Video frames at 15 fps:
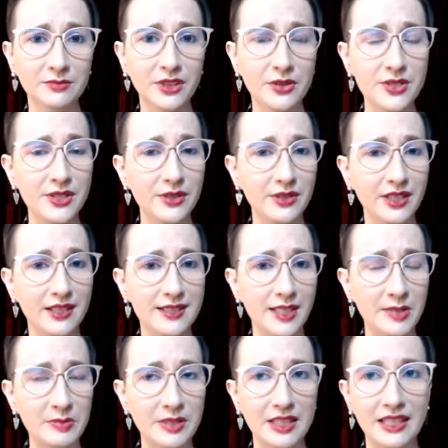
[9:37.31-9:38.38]
Those two things I
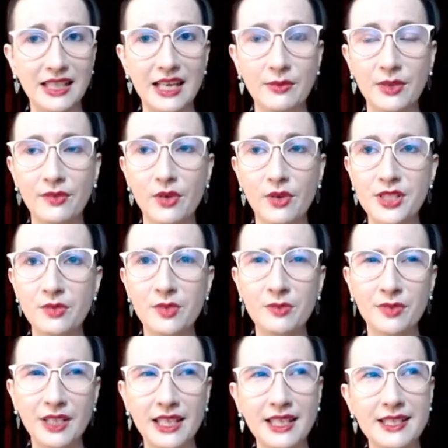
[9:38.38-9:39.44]
play. And we've also been
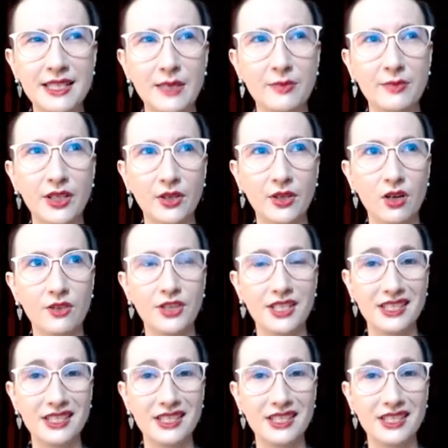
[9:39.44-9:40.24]
playing something called the